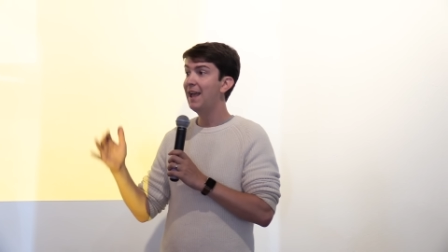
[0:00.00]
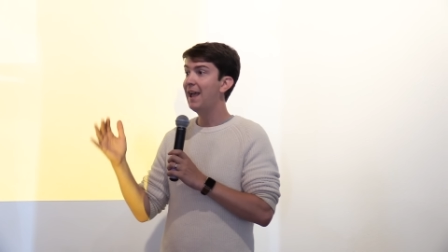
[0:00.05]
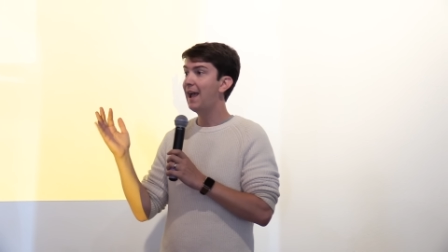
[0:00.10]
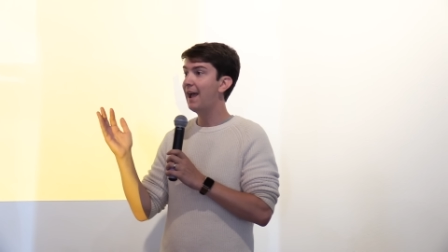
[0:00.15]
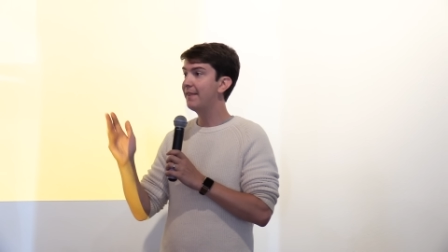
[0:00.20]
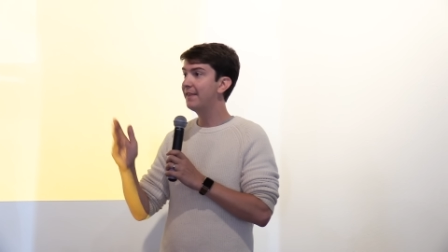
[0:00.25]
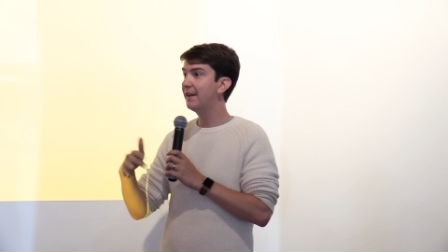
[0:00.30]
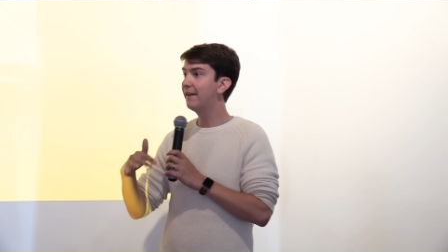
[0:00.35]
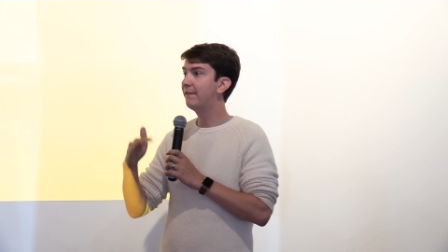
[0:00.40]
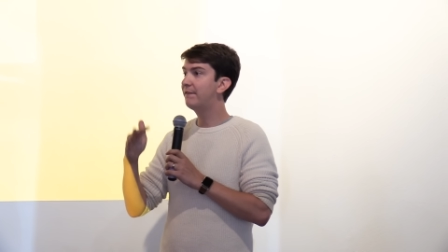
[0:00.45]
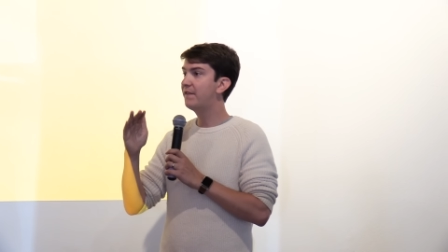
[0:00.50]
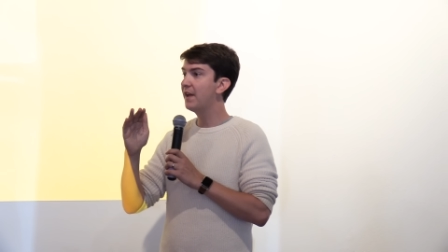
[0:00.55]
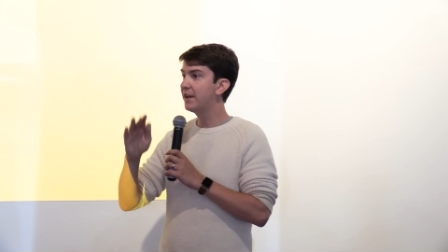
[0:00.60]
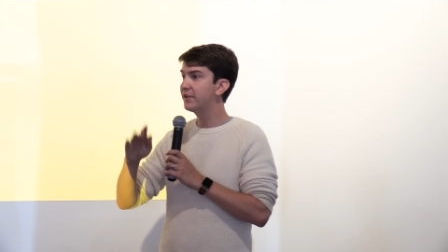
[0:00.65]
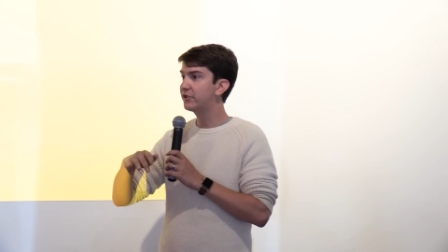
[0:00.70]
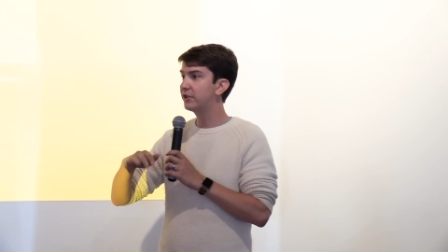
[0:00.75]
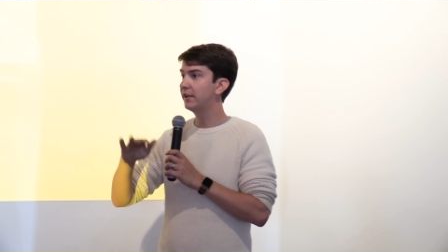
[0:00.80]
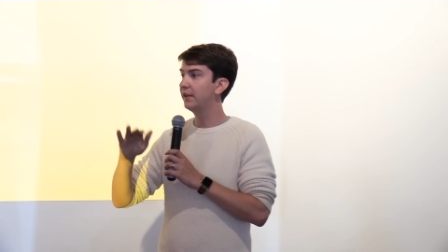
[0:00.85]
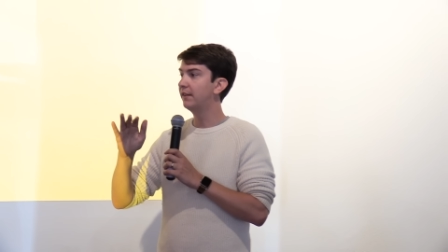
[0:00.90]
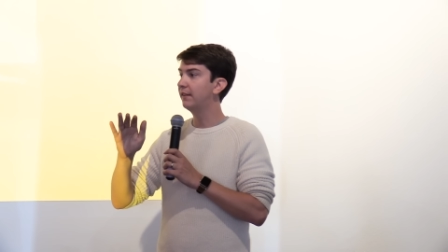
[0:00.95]
and then
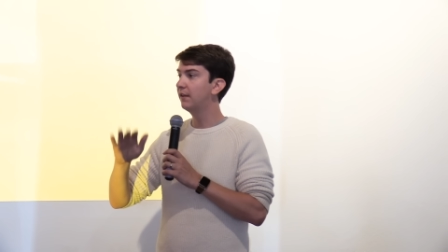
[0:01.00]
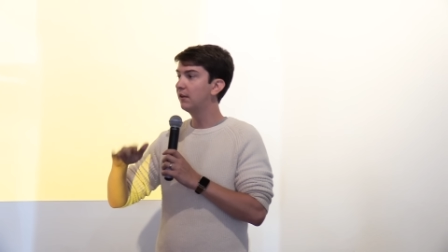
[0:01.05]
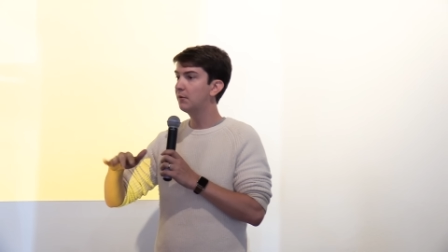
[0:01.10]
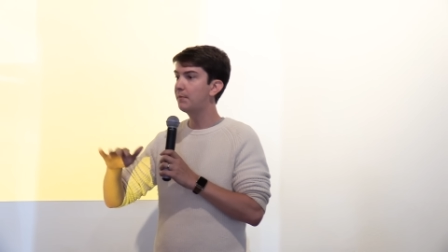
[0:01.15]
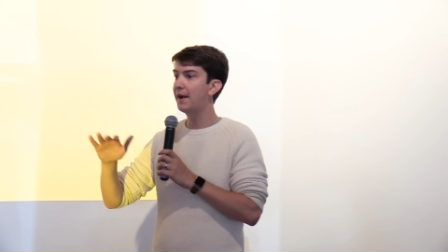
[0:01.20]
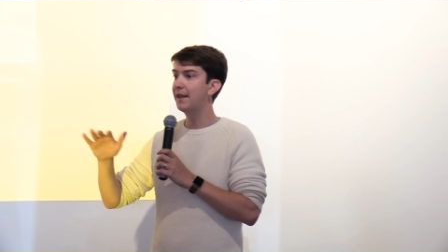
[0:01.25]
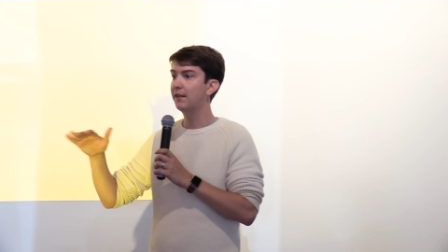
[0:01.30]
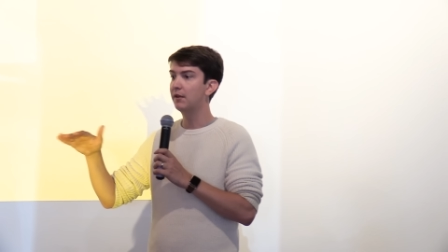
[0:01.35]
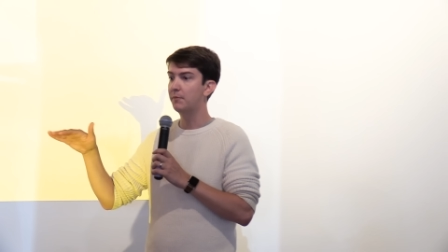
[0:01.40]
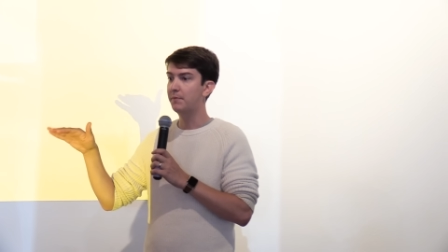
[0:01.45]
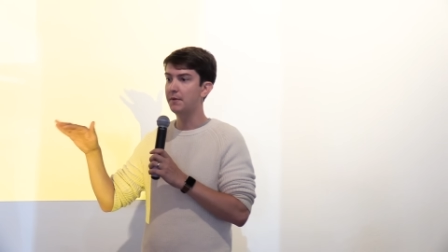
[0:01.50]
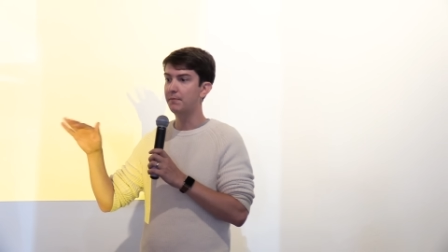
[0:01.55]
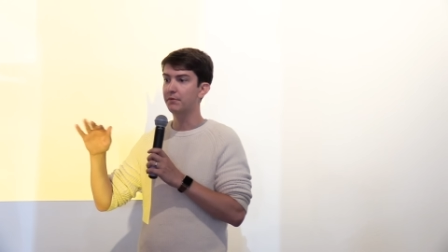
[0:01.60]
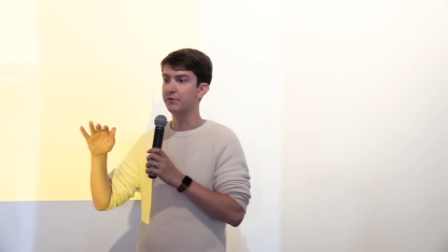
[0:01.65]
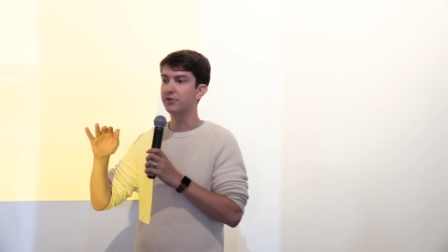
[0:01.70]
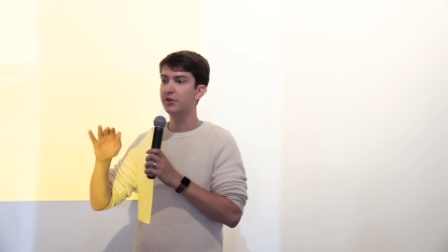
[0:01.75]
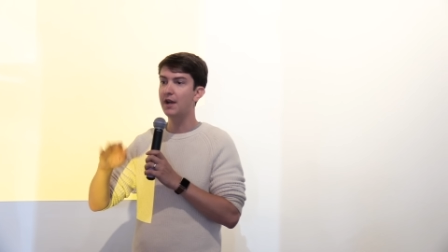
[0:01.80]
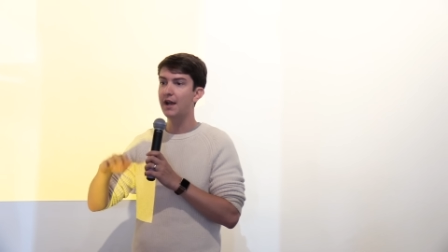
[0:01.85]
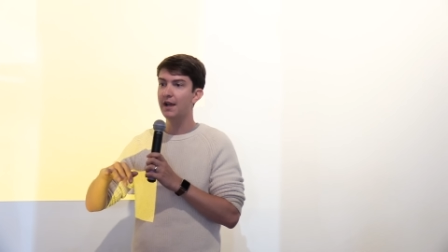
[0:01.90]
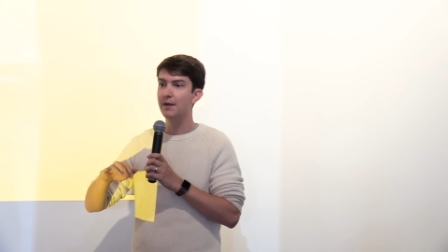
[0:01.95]
eventually little by little people
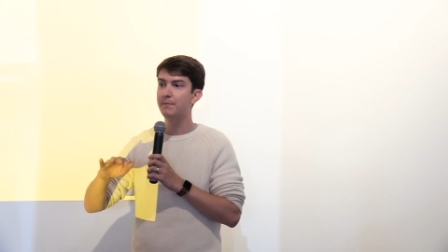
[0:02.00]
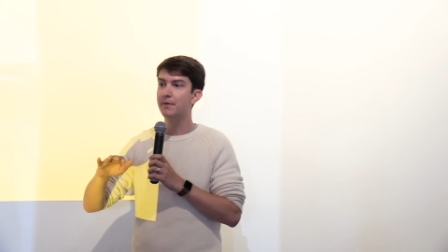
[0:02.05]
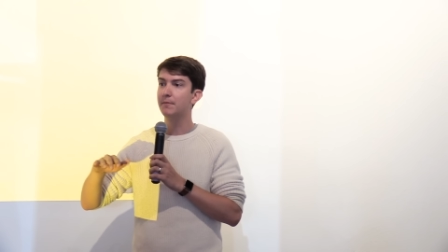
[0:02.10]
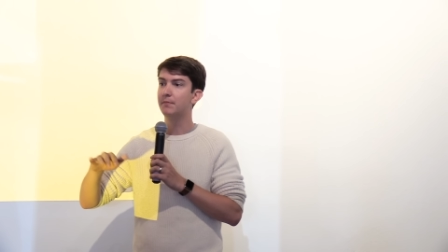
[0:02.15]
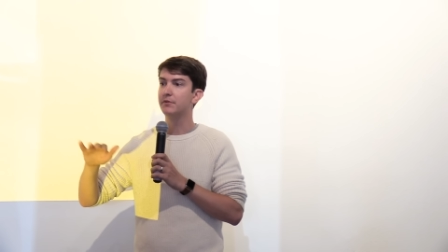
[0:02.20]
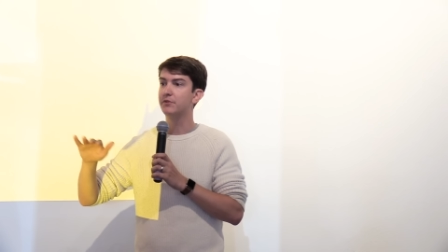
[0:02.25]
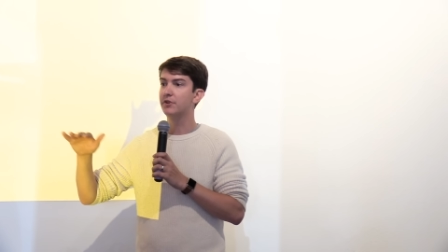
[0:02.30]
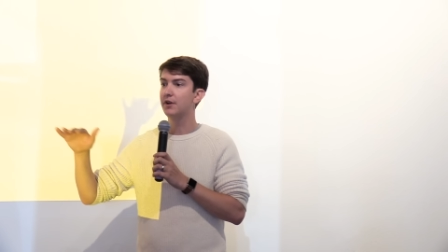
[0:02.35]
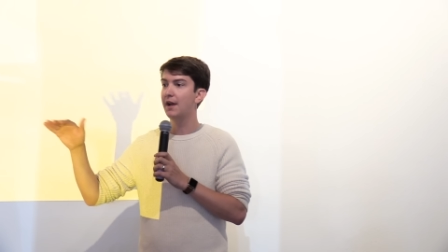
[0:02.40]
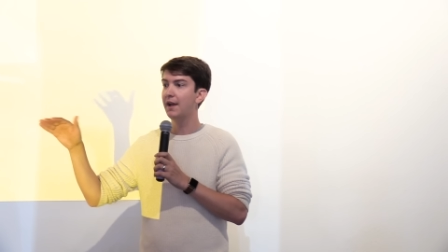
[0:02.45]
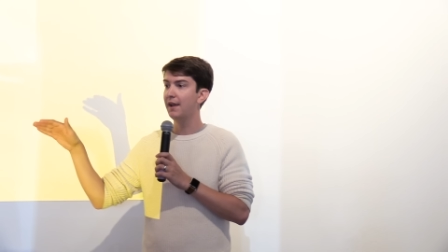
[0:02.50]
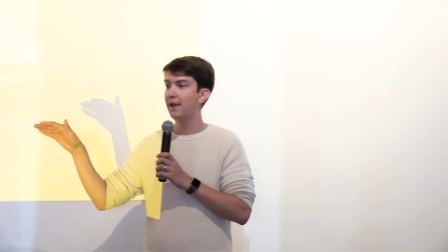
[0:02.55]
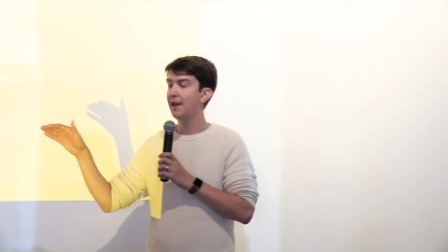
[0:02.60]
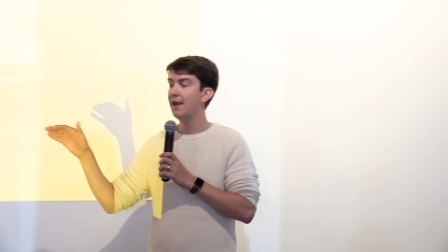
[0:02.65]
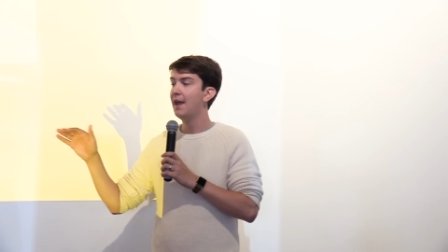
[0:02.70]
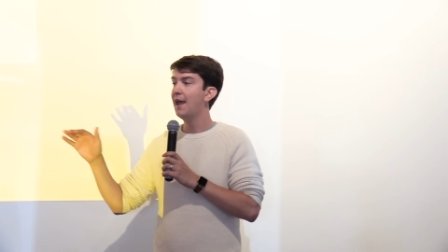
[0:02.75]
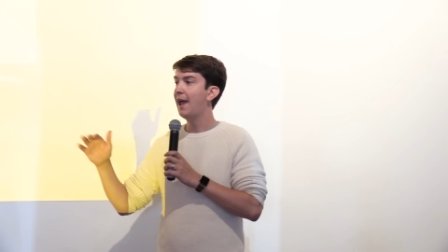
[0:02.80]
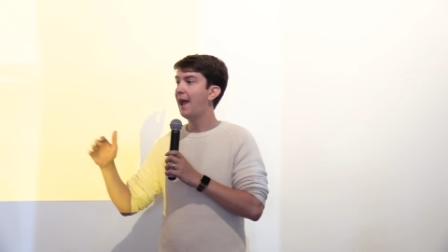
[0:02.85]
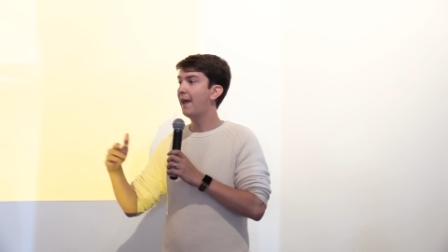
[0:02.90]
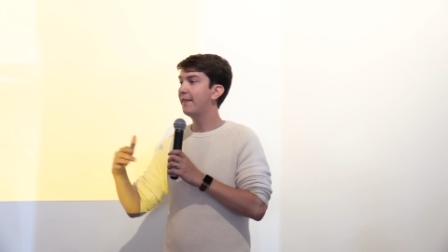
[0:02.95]
try it,
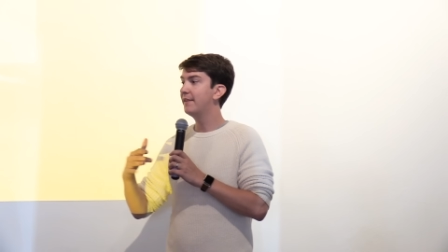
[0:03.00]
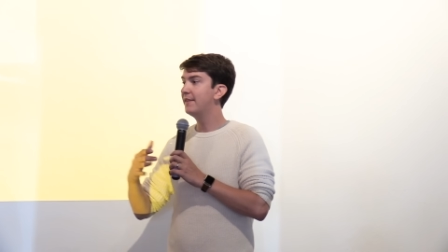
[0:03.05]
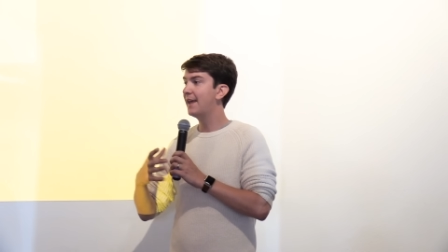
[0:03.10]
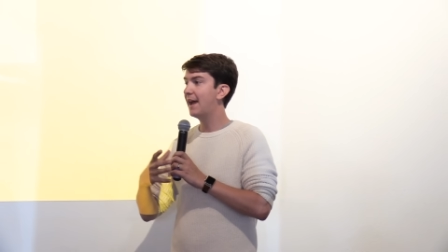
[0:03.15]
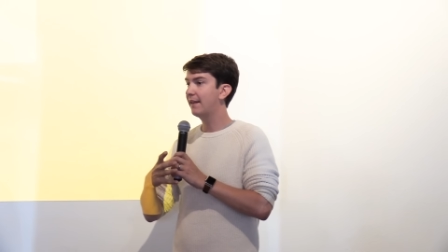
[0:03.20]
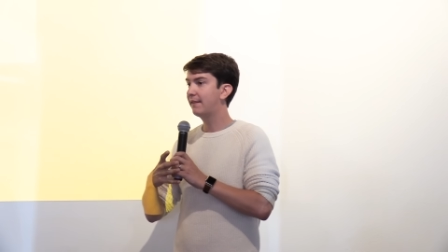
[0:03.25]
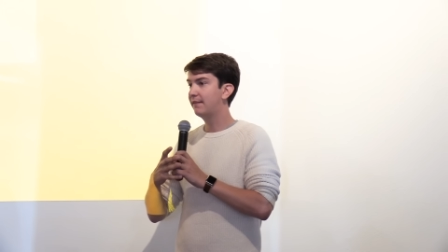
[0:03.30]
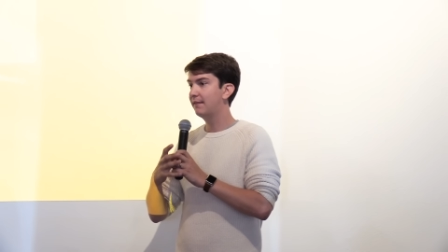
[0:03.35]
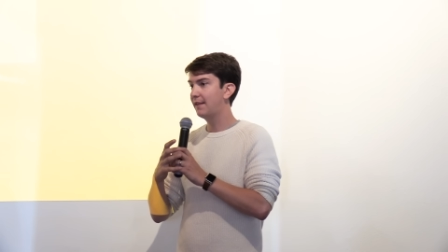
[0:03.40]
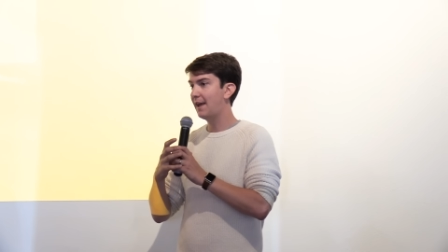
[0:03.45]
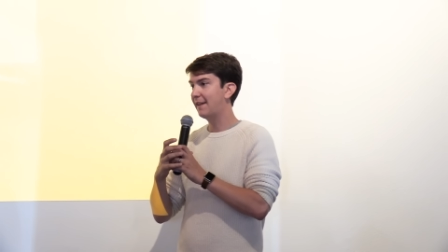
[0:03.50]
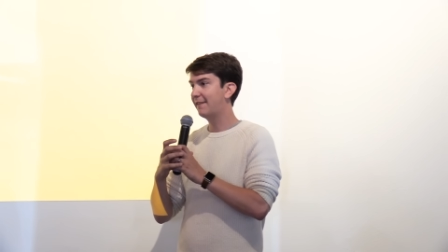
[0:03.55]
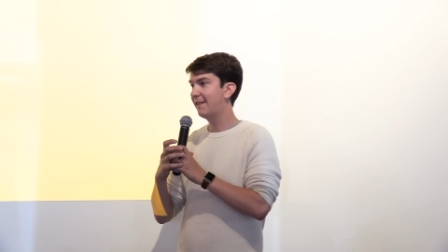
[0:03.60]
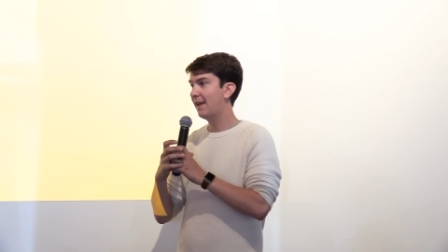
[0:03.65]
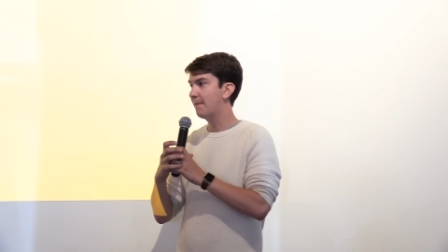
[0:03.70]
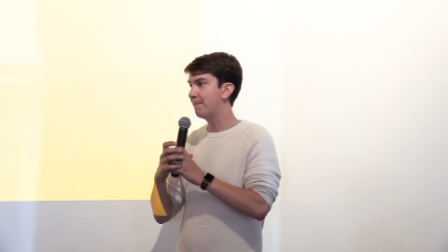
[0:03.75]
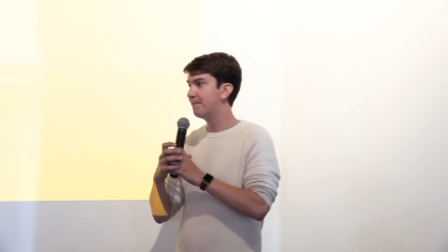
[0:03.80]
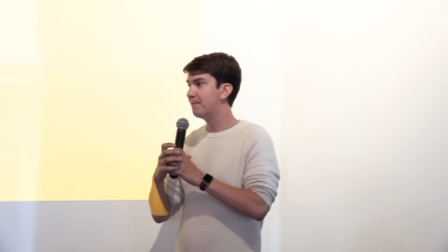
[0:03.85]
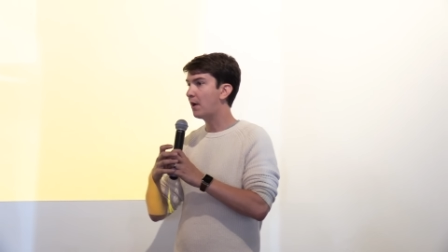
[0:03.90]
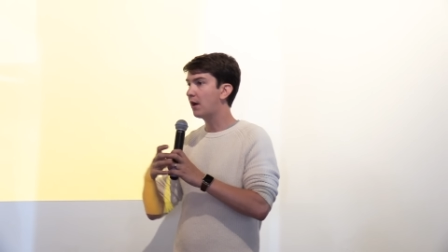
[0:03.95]
and then that's
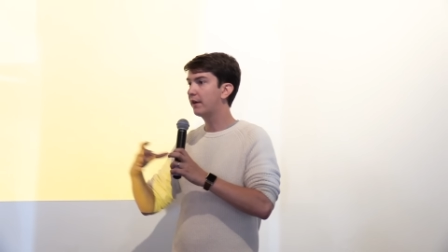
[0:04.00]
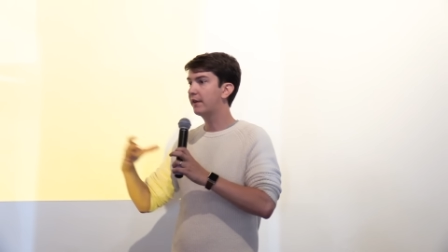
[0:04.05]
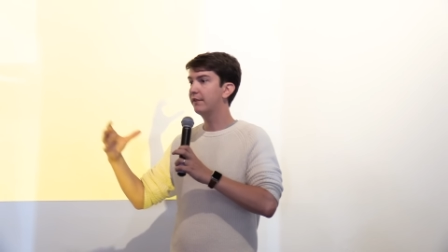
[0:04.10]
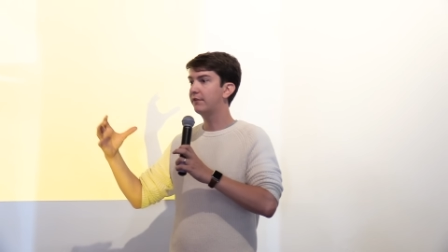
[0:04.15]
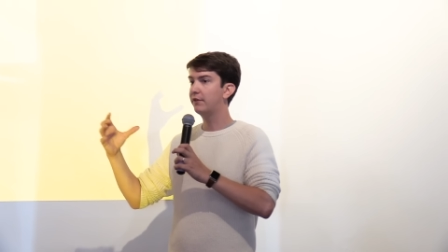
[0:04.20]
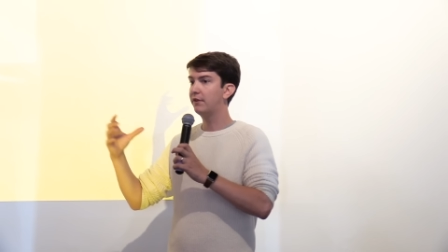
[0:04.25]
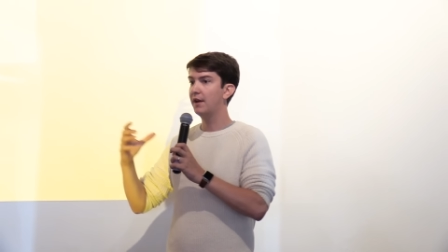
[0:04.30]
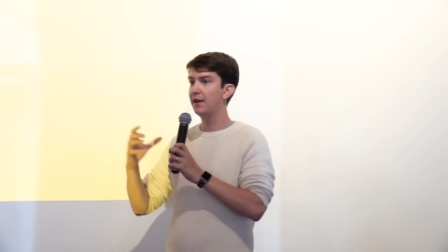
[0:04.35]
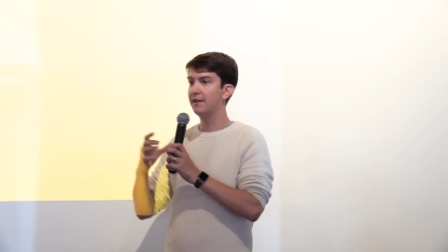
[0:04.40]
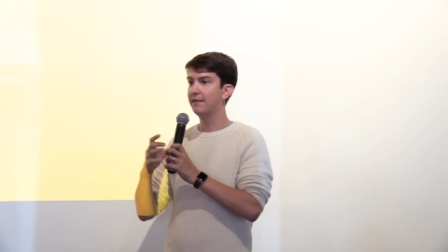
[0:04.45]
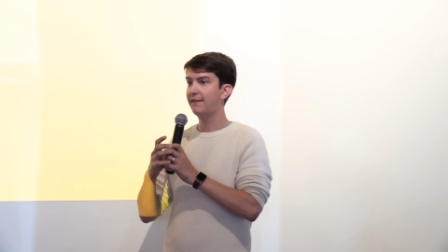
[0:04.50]
that market's created.